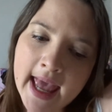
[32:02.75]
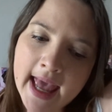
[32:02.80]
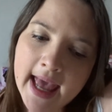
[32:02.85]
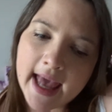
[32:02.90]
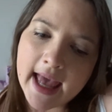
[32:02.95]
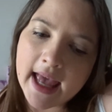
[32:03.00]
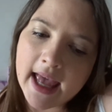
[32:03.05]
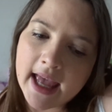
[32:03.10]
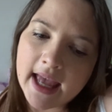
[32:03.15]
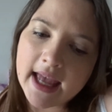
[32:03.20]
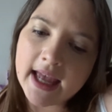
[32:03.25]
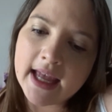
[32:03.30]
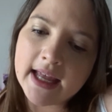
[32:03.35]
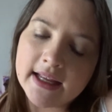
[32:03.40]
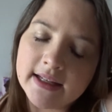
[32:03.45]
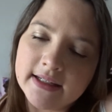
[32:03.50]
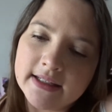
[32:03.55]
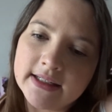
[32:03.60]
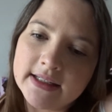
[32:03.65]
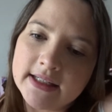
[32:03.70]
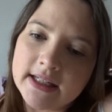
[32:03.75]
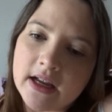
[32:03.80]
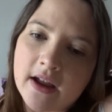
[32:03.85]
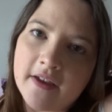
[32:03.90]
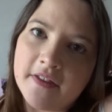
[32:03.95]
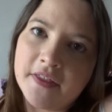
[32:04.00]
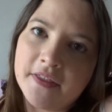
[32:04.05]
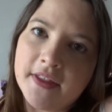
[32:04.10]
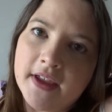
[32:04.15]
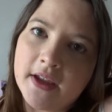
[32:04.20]
and
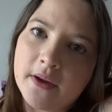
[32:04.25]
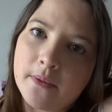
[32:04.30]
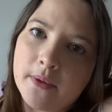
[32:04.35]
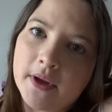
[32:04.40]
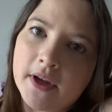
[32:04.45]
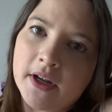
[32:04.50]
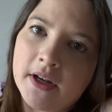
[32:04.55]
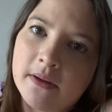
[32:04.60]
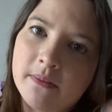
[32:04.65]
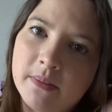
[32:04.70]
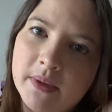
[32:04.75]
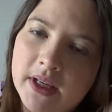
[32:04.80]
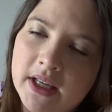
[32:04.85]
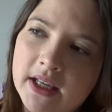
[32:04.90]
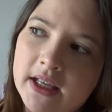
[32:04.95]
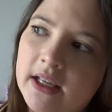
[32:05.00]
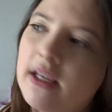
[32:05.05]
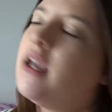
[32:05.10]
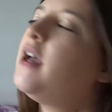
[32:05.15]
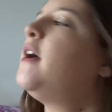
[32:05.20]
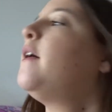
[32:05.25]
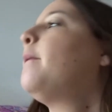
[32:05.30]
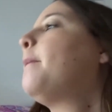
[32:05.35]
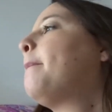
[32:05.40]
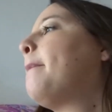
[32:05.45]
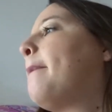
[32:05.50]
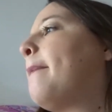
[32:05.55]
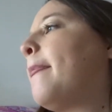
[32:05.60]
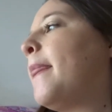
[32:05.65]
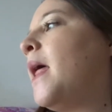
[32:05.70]
I think we're going to be
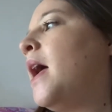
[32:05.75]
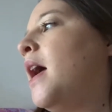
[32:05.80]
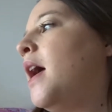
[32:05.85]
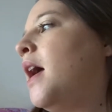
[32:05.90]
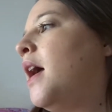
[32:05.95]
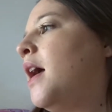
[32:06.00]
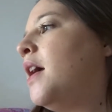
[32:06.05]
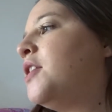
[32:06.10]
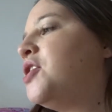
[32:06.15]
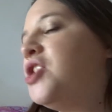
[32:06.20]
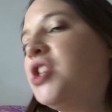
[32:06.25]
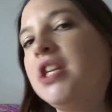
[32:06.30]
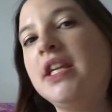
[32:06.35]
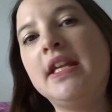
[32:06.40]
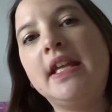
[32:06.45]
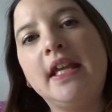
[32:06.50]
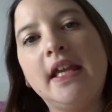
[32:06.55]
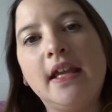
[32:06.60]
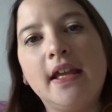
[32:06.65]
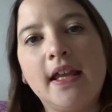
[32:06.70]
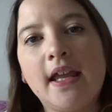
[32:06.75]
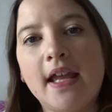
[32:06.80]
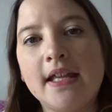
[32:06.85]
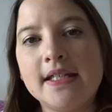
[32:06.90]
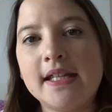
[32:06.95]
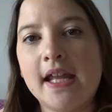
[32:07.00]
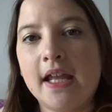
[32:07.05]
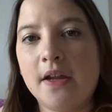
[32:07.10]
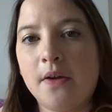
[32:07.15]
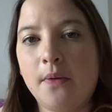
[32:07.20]
cheeky and get a
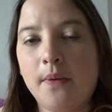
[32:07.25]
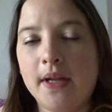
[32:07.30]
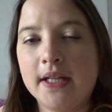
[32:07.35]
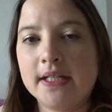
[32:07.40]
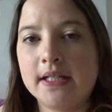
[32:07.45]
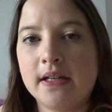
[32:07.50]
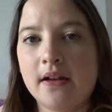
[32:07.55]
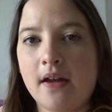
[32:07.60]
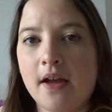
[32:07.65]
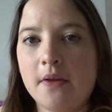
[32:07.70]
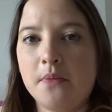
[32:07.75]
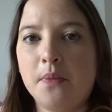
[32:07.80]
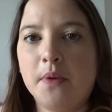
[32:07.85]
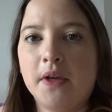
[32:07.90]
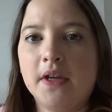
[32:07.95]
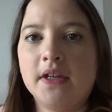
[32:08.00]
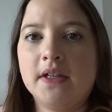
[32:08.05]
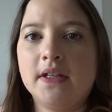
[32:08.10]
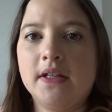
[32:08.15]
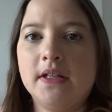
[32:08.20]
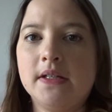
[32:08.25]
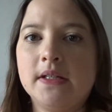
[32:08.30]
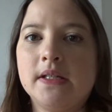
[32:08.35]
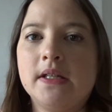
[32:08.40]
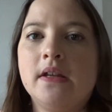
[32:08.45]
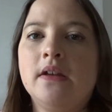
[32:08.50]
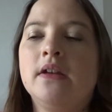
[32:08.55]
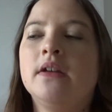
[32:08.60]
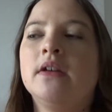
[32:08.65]
takeaway tonight because